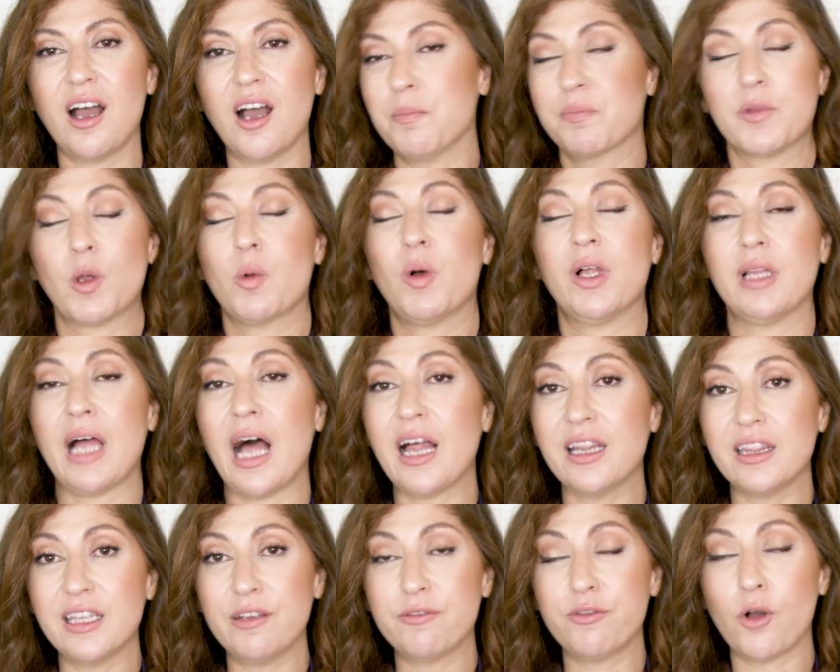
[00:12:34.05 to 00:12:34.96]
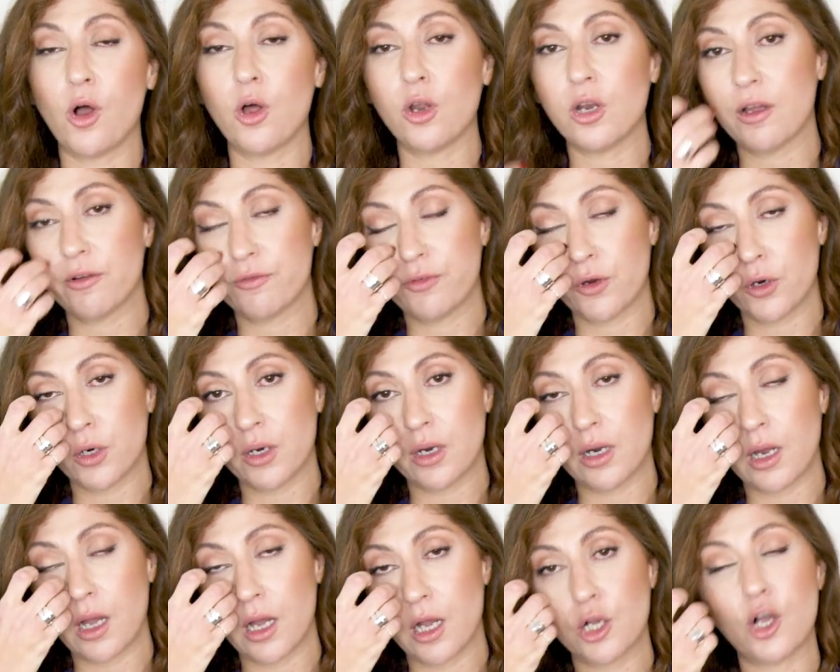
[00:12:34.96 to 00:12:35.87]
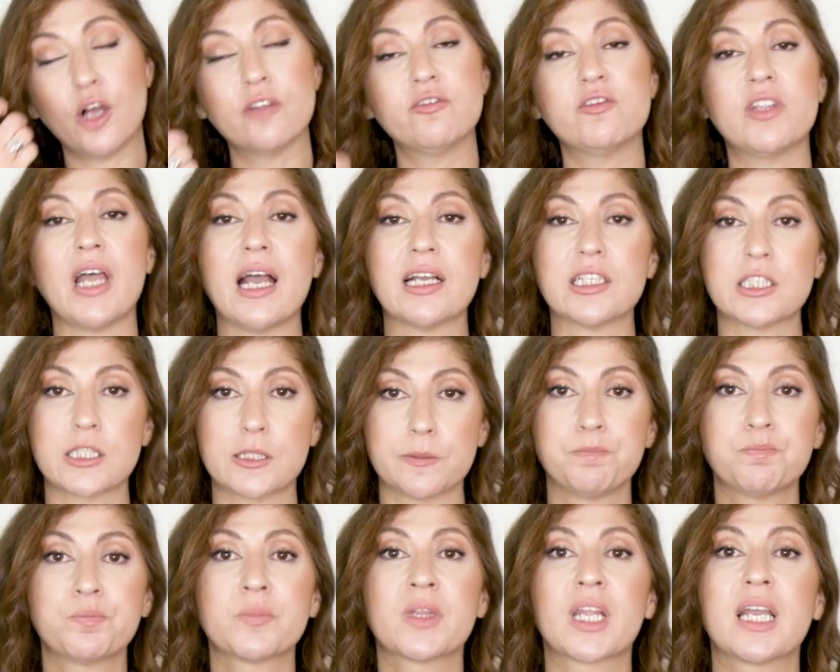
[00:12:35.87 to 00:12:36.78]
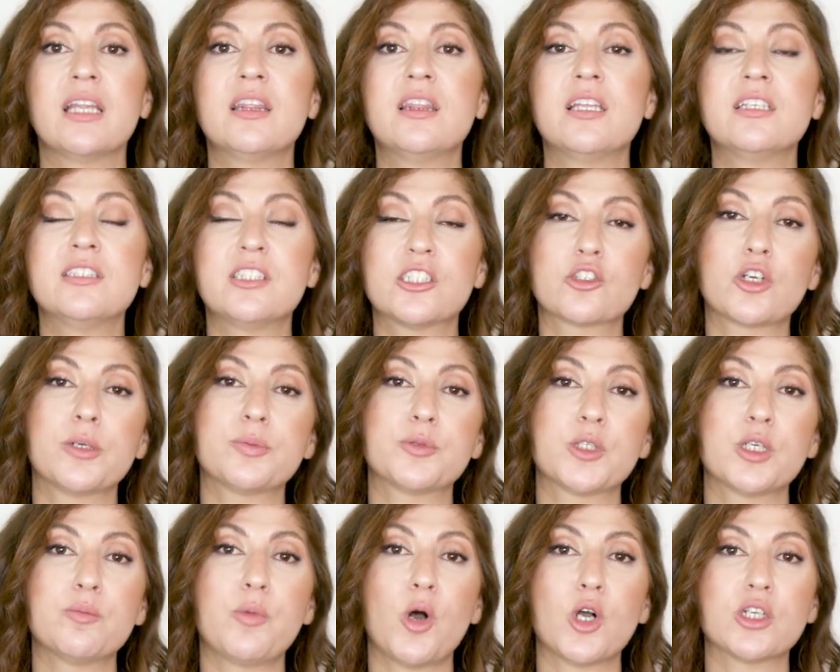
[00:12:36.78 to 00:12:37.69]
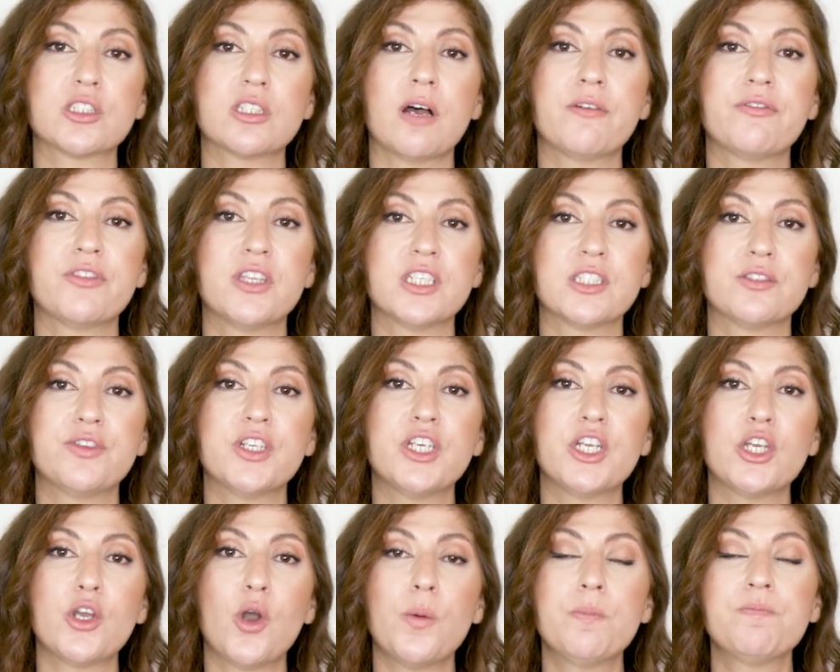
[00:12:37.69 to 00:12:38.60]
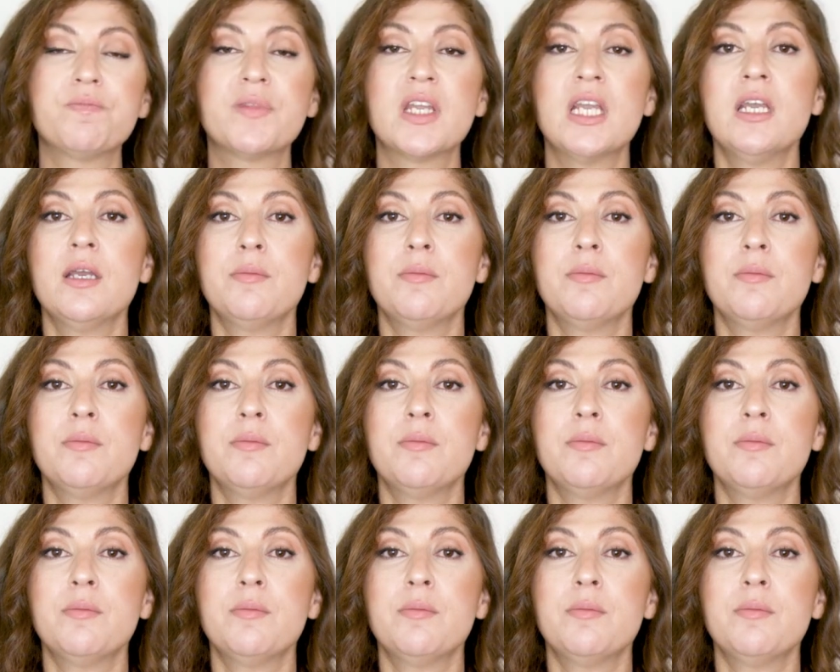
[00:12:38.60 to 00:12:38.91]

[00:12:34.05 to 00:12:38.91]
I'll leave all of her contacts in the description box of this video.